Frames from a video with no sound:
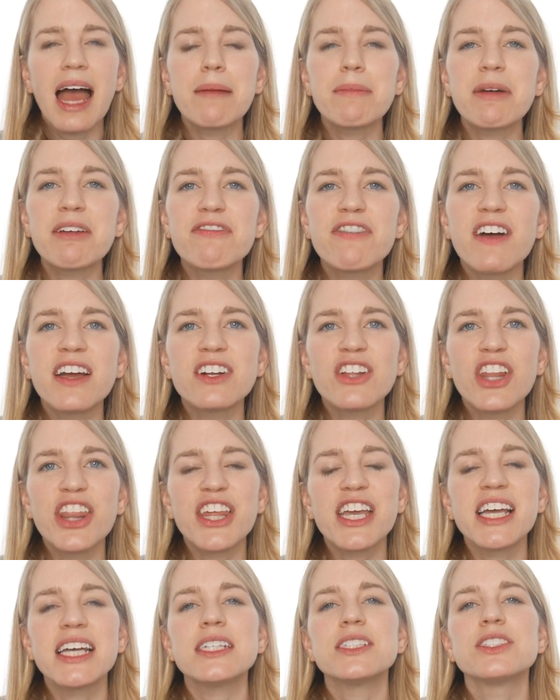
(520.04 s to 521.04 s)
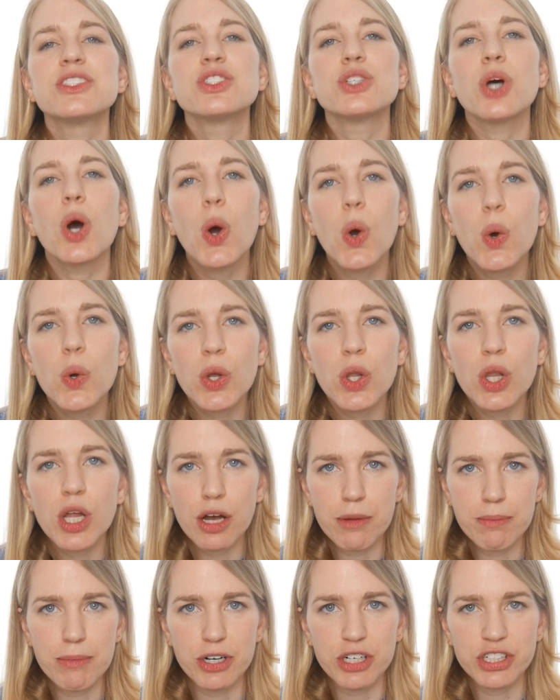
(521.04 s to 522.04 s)
And my final thing is total
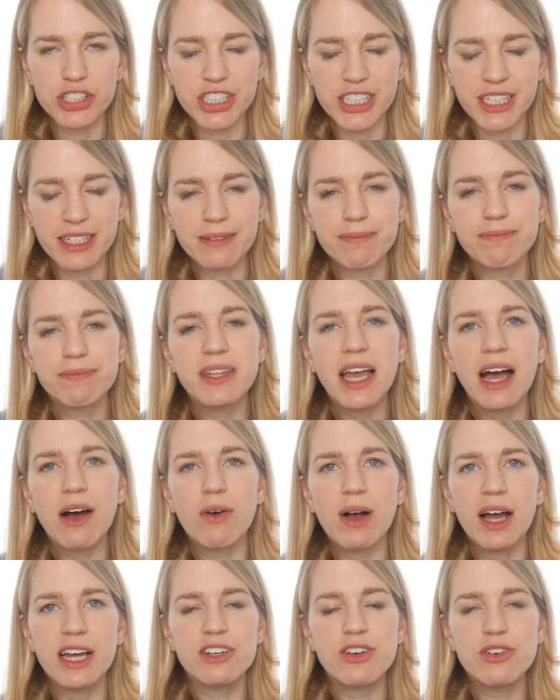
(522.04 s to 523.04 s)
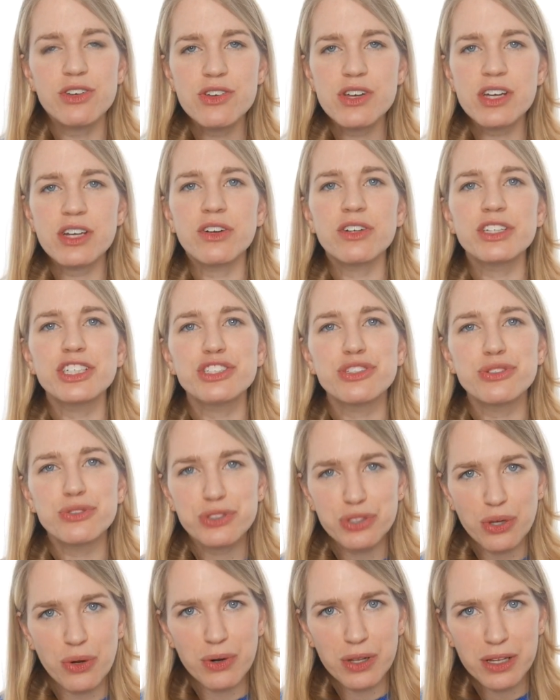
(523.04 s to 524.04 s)
immersion. Now, I know you can only do
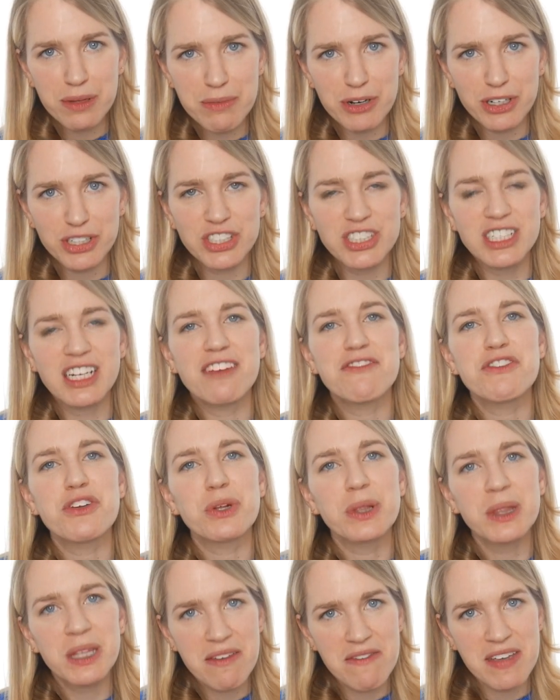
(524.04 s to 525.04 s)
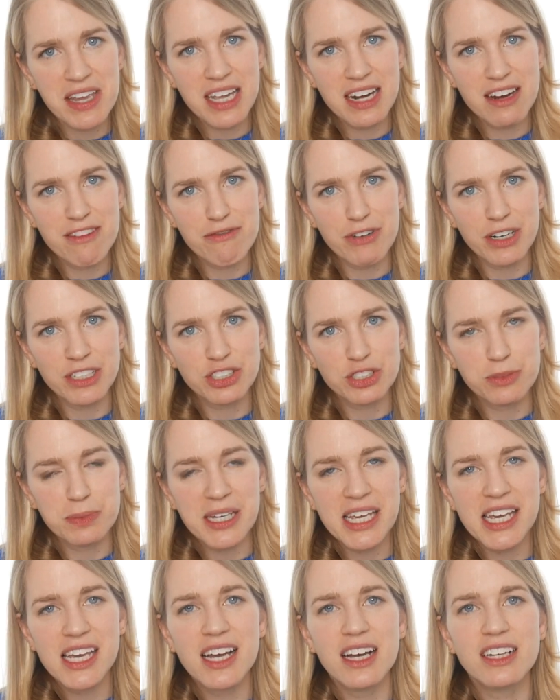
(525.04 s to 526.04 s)
total immersion if you're living in a
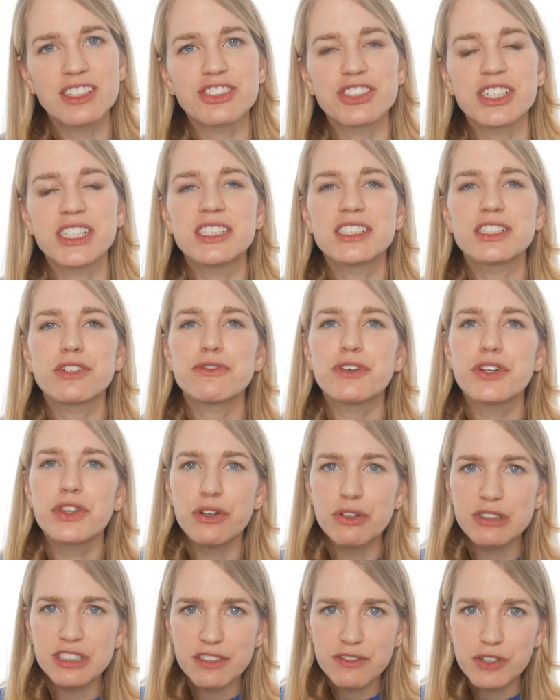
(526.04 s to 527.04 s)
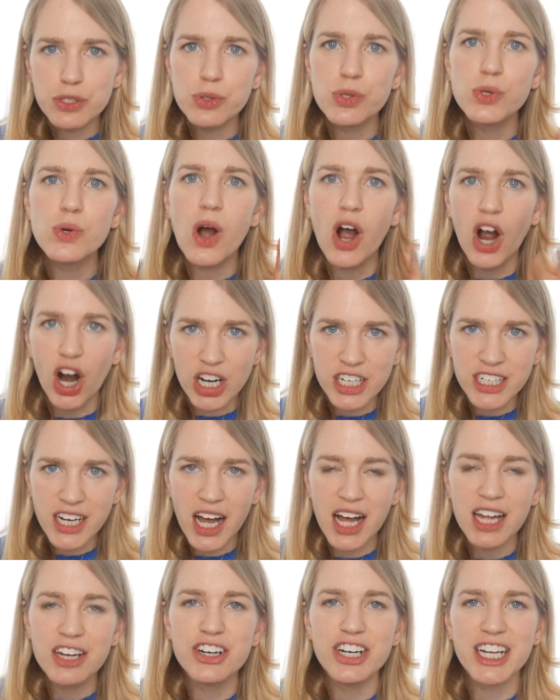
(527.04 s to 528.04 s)
French-speaking country, so for those of you who are
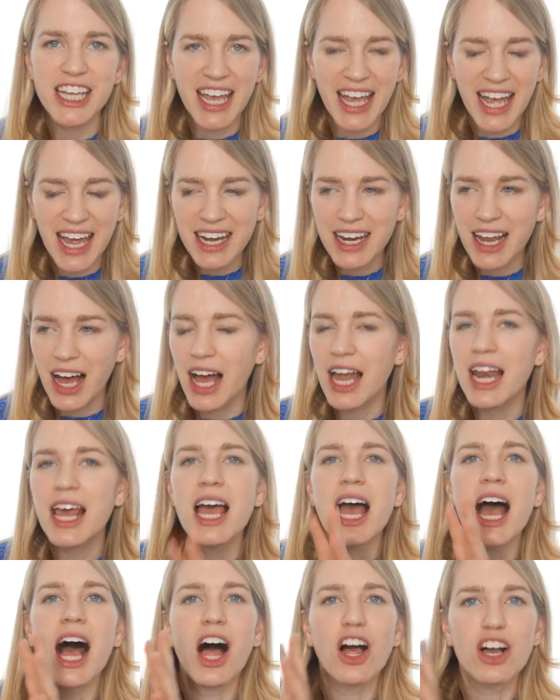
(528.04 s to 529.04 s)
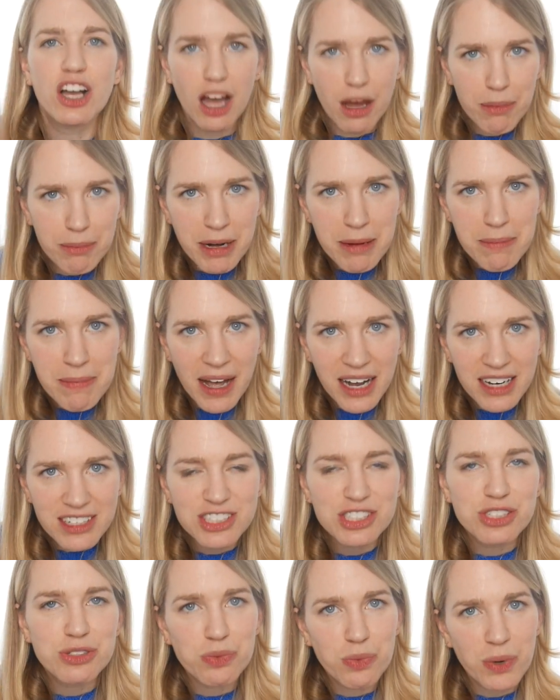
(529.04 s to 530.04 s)
not or cannot, I'll come right back
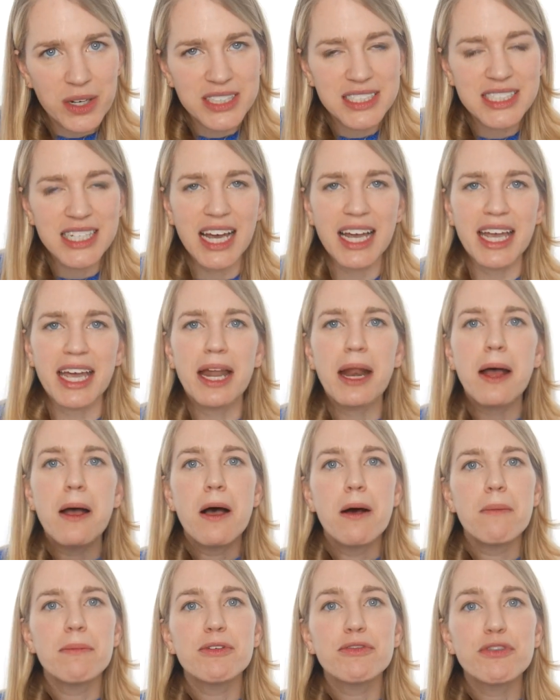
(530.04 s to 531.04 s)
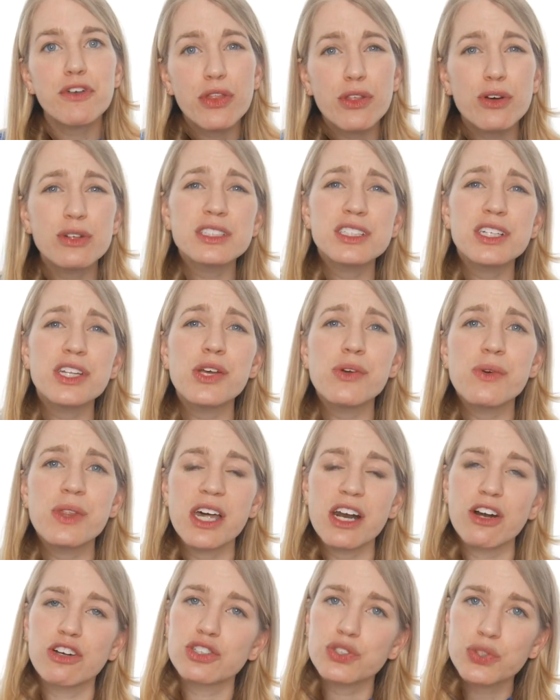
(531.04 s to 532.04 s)
to you one second. But for those of you
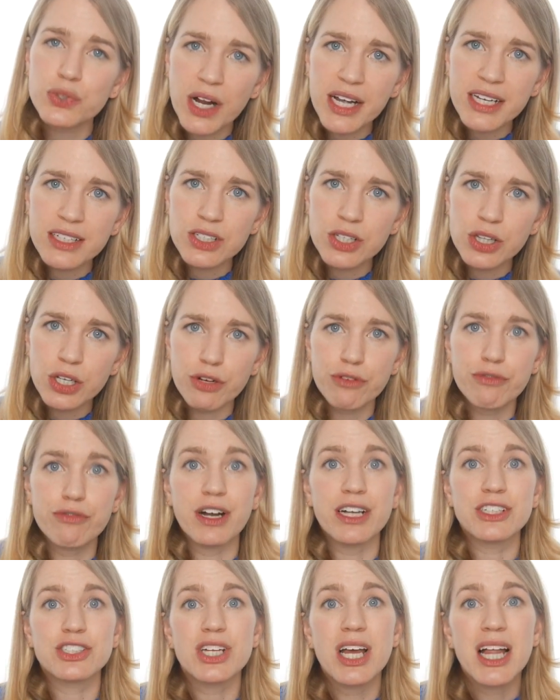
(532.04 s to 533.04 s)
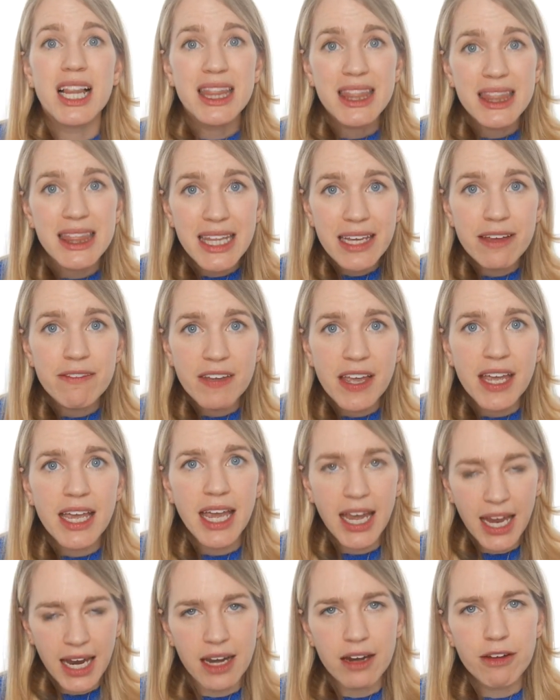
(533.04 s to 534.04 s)
that are trying to learn French
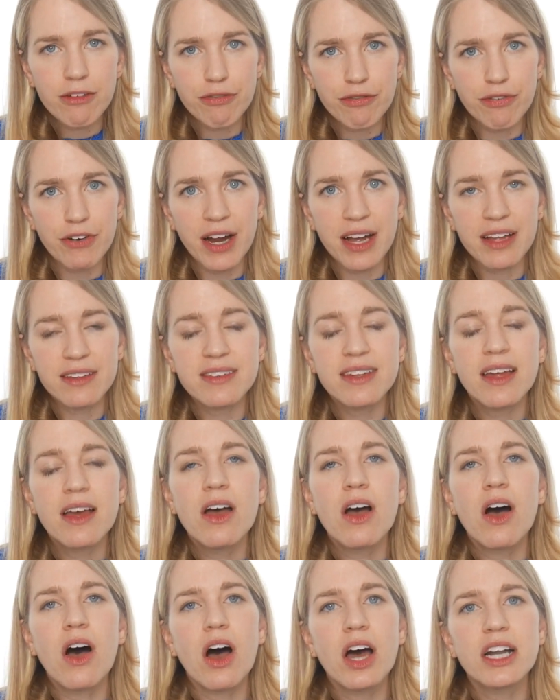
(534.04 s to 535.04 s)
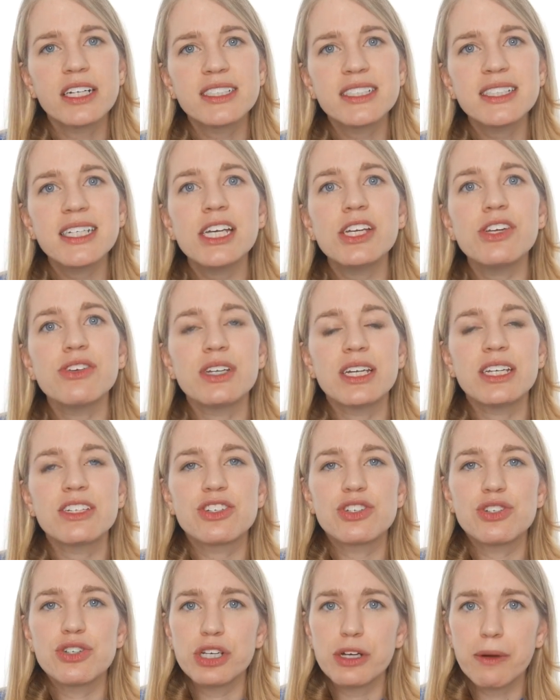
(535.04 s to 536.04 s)
living in France, honestly, you need
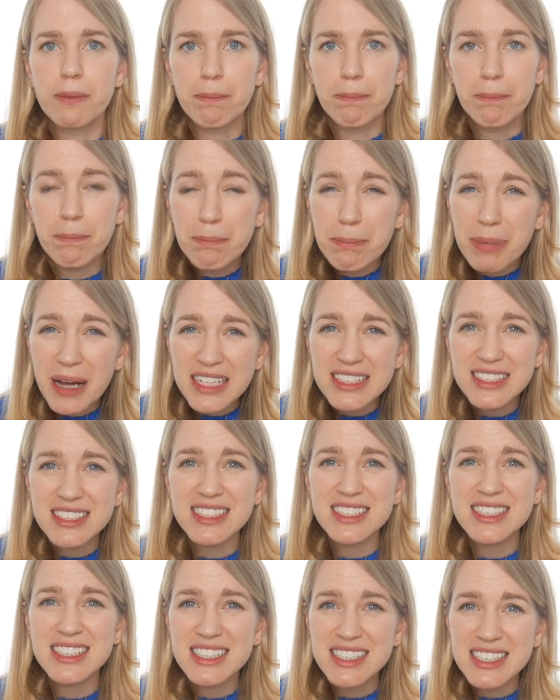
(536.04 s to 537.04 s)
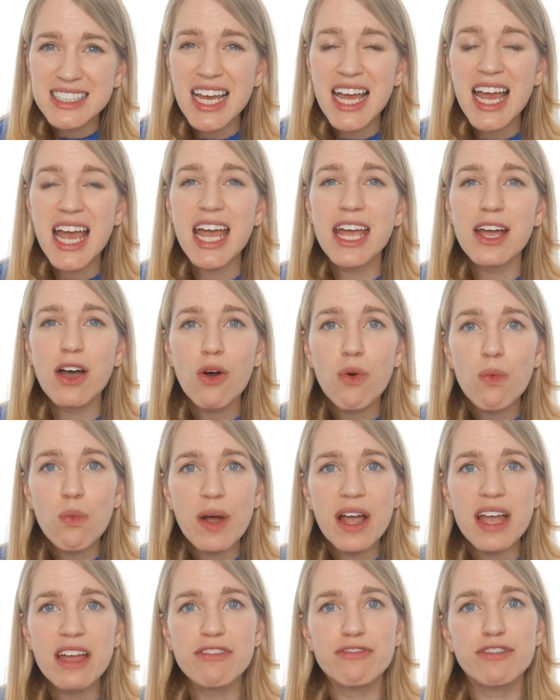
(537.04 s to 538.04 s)
to do your best to stay
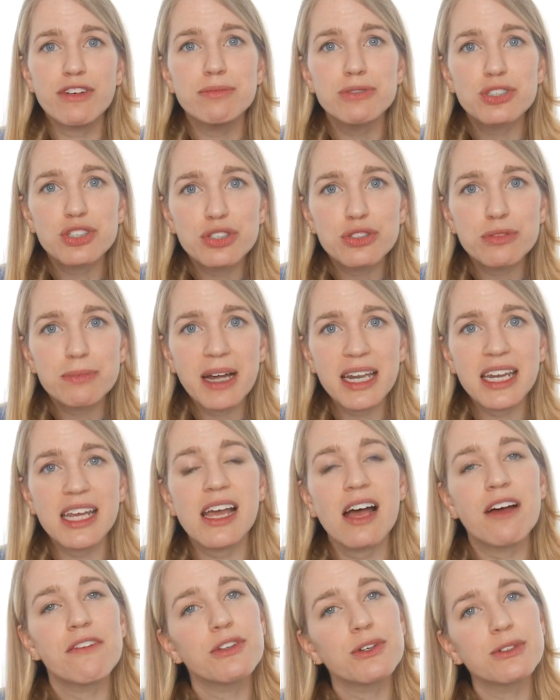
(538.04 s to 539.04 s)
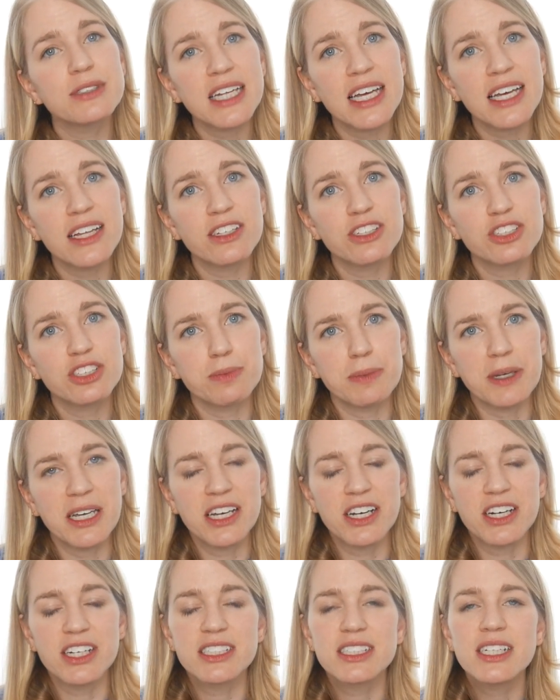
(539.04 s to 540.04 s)
away from too many of those English
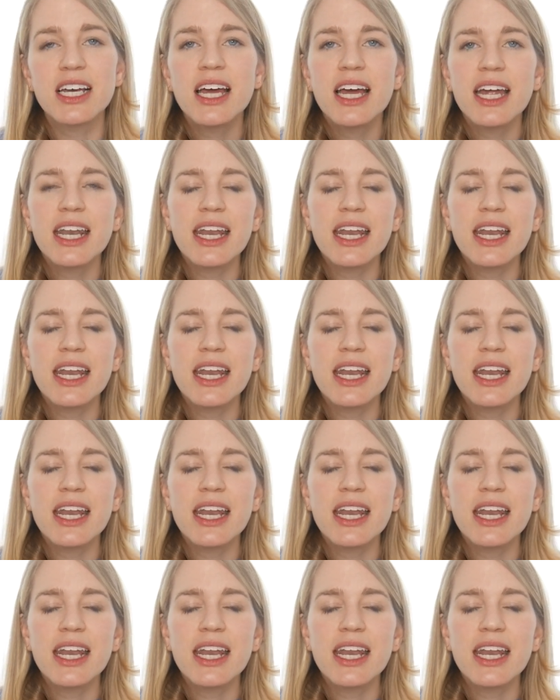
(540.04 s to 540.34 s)
speakers.